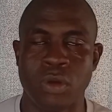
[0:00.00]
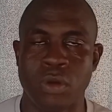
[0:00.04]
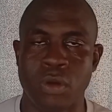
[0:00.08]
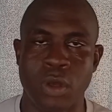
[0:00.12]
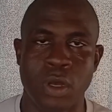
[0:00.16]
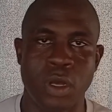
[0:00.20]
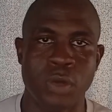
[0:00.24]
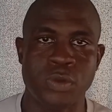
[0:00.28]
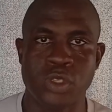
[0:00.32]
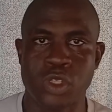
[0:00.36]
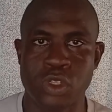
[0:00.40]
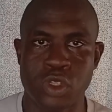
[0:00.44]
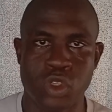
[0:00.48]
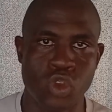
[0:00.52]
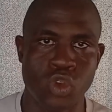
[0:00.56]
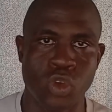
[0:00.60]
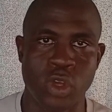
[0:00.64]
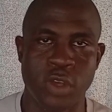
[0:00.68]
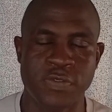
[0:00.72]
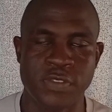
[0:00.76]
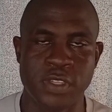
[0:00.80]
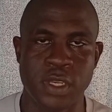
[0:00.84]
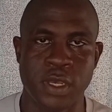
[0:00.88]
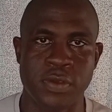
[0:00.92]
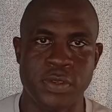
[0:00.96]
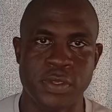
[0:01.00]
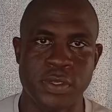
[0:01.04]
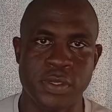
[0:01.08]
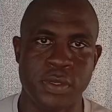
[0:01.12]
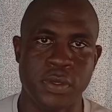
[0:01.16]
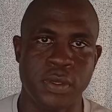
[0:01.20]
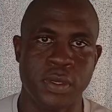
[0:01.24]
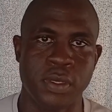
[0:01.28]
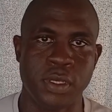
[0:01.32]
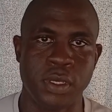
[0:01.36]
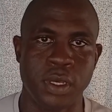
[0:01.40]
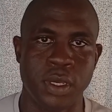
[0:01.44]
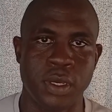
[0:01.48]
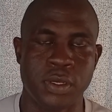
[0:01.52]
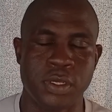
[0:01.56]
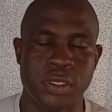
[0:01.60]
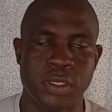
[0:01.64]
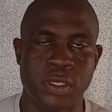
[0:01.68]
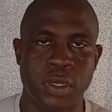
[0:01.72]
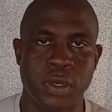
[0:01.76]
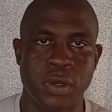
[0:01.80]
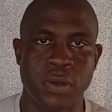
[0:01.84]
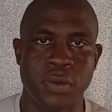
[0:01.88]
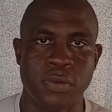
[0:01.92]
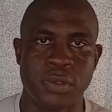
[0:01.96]
up to 12th house. Yeah,
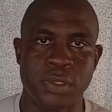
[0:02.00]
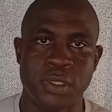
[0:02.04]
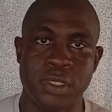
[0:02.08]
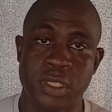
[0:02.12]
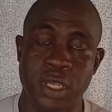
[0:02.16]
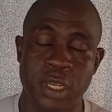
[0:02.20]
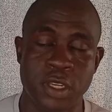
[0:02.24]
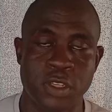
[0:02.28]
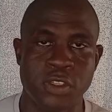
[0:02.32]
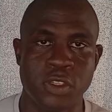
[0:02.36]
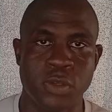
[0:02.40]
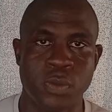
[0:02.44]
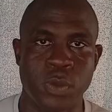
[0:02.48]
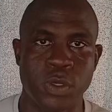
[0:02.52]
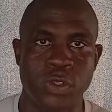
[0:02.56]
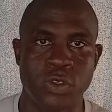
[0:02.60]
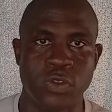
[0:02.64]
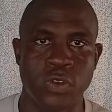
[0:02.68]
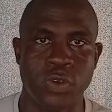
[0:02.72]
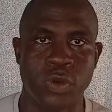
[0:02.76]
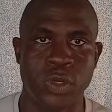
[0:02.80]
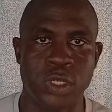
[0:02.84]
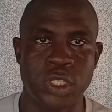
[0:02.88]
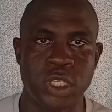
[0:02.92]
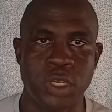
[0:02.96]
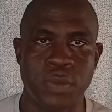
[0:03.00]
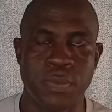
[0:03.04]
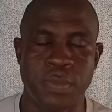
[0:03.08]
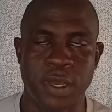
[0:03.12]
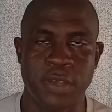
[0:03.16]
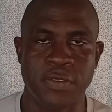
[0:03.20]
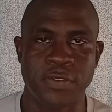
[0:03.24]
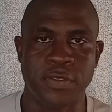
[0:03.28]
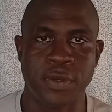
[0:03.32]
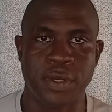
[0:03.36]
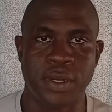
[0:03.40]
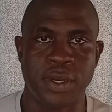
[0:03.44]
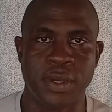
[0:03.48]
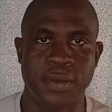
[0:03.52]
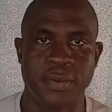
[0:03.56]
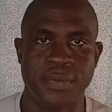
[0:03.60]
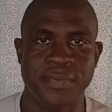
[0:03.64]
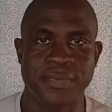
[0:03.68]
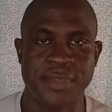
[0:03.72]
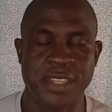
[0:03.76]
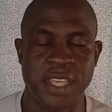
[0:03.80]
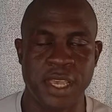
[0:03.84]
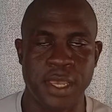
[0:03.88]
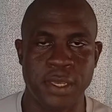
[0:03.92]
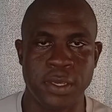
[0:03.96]
so thanks so much for watching. Bye for now.
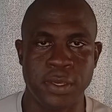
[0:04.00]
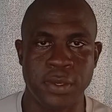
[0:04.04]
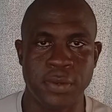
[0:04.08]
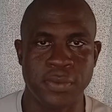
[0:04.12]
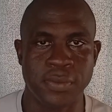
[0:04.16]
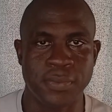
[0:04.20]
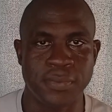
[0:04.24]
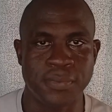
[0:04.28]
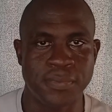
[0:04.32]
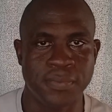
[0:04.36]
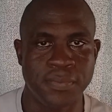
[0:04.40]
Thank you.